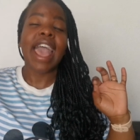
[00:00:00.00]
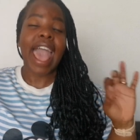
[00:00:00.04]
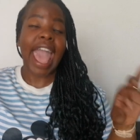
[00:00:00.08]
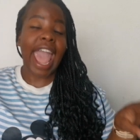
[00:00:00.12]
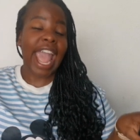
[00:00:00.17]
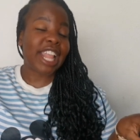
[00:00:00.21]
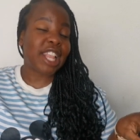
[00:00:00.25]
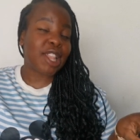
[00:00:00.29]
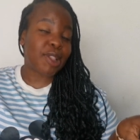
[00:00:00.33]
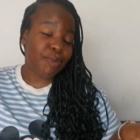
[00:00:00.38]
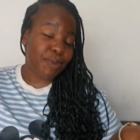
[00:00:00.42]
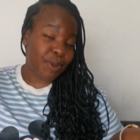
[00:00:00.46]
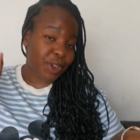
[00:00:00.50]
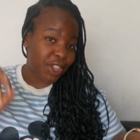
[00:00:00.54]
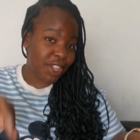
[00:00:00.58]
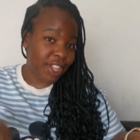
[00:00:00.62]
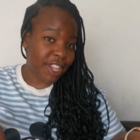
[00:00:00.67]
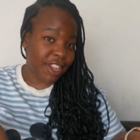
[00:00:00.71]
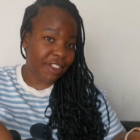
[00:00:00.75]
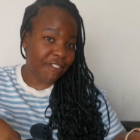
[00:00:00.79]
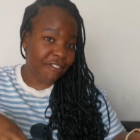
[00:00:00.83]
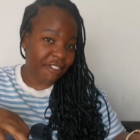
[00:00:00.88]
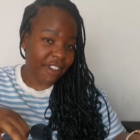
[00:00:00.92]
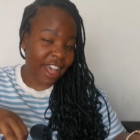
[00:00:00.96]
expert
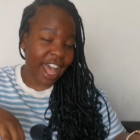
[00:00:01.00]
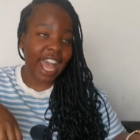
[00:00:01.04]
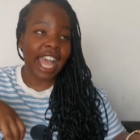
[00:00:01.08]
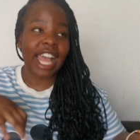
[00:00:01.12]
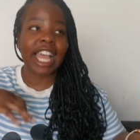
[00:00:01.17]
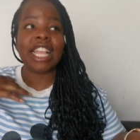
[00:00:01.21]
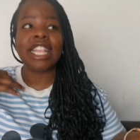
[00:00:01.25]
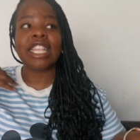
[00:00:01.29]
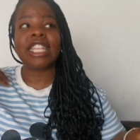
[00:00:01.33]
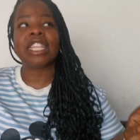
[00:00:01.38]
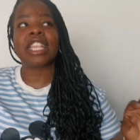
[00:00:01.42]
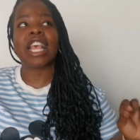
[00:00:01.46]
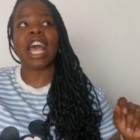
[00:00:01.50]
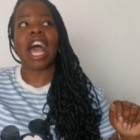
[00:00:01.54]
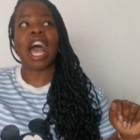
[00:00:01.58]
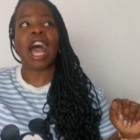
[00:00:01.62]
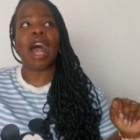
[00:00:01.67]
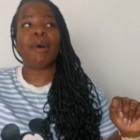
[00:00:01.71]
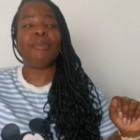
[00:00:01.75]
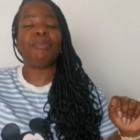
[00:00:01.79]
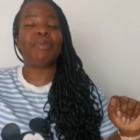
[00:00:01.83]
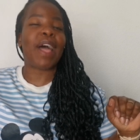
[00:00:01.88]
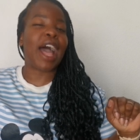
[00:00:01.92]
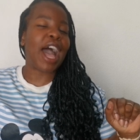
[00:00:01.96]
advice
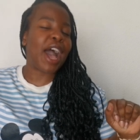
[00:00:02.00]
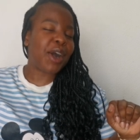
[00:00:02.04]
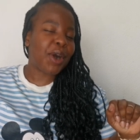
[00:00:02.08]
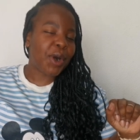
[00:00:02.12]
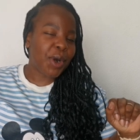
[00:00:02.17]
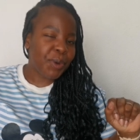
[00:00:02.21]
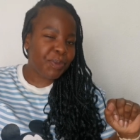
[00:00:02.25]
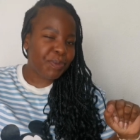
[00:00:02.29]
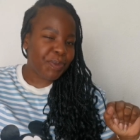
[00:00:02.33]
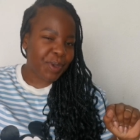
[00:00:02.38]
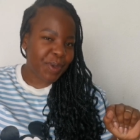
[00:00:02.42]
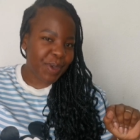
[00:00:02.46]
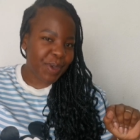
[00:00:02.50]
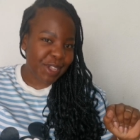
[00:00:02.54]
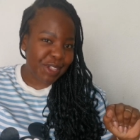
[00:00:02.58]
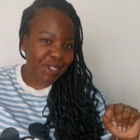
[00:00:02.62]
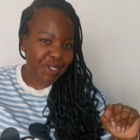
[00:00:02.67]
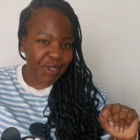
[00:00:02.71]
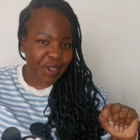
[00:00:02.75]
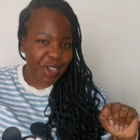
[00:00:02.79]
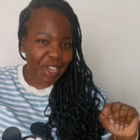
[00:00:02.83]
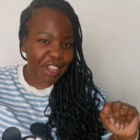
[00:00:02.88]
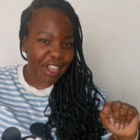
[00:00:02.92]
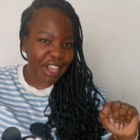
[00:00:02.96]
um, i hope you
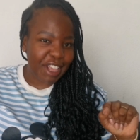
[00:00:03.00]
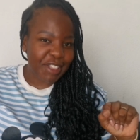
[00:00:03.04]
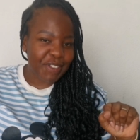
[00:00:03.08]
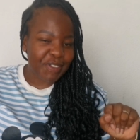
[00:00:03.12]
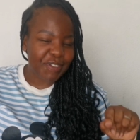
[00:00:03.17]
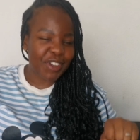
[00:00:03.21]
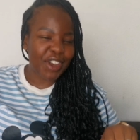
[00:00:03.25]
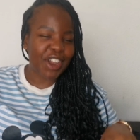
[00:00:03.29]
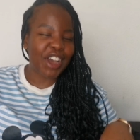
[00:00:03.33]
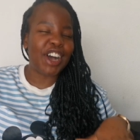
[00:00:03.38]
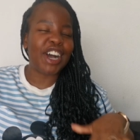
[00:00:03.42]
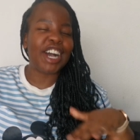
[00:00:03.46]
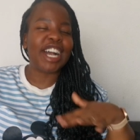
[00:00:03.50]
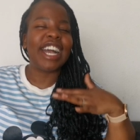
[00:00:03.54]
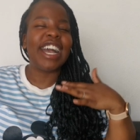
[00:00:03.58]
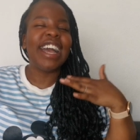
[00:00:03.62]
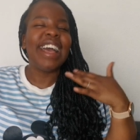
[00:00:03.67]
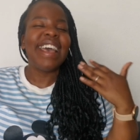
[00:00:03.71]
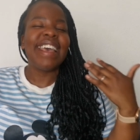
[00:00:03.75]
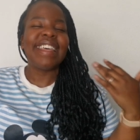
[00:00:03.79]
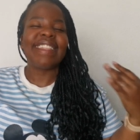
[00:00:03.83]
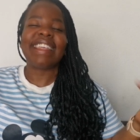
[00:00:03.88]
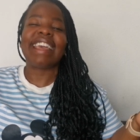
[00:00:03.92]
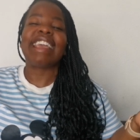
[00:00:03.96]
enjoy this vlog
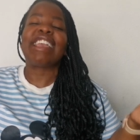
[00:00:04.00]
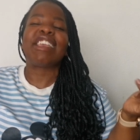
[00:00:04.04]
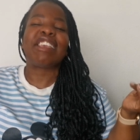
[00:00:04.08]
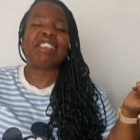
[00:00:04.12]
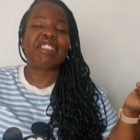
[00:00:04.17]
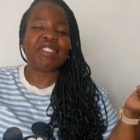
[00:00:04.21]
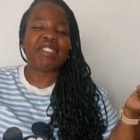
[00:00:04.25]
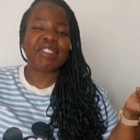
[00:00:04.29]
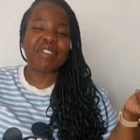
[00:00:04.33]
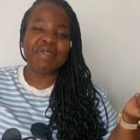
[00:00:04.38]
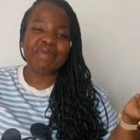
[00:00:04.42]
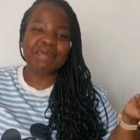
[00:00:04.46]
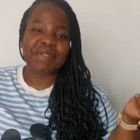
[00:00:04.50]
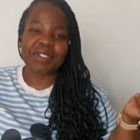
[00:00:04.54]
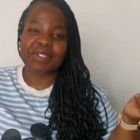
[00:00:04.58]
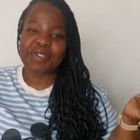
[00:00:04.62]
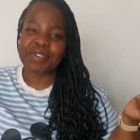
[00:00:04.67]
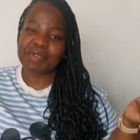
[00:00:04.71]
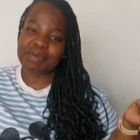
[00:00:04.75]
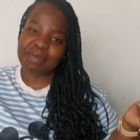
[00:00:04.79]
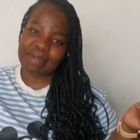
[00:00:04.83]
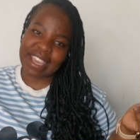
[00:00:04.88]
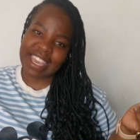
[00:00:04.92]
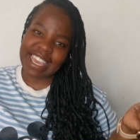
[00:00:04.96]
thank you so much
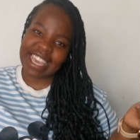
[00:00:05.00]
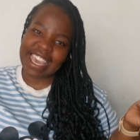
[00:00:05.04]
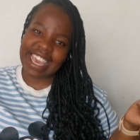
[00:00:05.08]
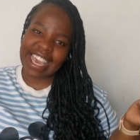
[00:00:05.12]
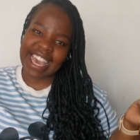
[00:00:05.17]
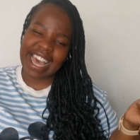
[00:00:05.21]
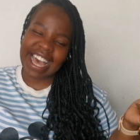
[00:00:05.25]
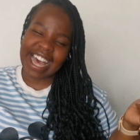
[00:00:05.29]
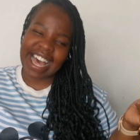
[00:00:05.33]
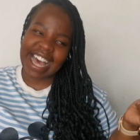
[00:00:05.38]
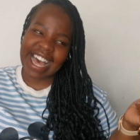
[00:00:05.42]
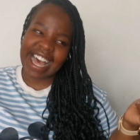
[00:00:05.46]
for being here